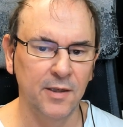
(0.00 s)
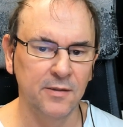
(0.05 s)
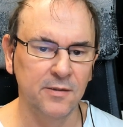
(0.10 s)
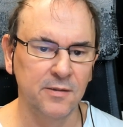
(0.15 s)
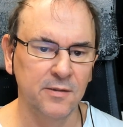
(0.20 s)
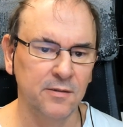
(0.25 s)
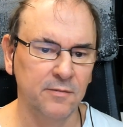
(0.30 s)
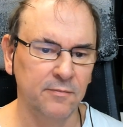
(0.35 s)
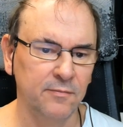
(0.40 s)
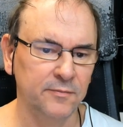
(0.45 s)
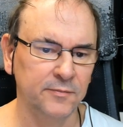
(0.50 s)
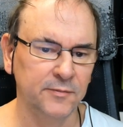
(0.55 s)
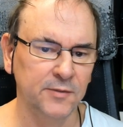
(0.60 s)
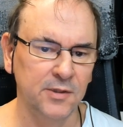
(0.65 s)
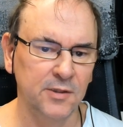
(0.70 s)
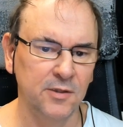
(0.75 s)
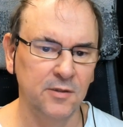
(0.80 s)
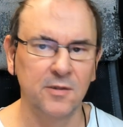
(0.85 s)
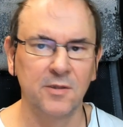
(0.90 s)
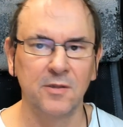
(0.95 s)
bands,
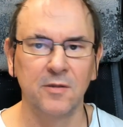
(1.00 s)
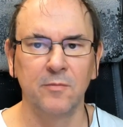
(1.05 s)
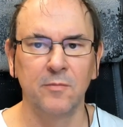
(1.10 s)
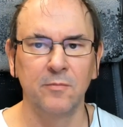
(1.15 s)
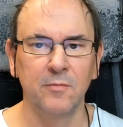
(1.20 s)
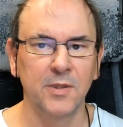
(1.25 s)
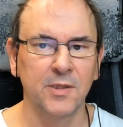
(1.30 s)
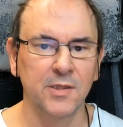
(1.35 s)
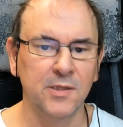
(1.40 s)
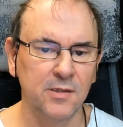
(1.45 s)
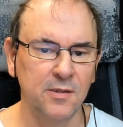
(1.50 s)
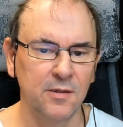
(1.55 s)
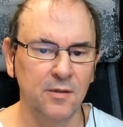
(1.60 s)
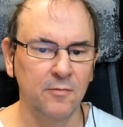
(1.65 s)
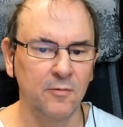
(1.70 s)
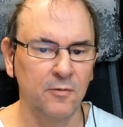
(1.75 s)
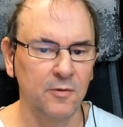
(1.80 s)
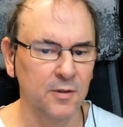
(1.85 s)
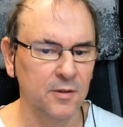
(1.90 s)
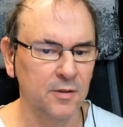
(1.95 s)
so it's a
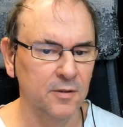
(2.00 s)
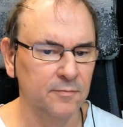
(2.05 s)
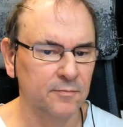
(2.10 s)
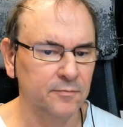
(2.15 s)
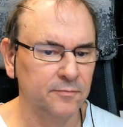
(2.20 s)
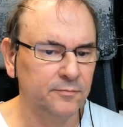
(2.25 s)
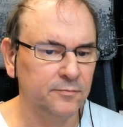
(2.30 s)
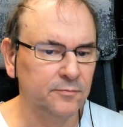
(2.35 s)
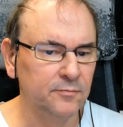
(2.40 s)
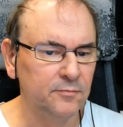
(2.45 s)
mixed network.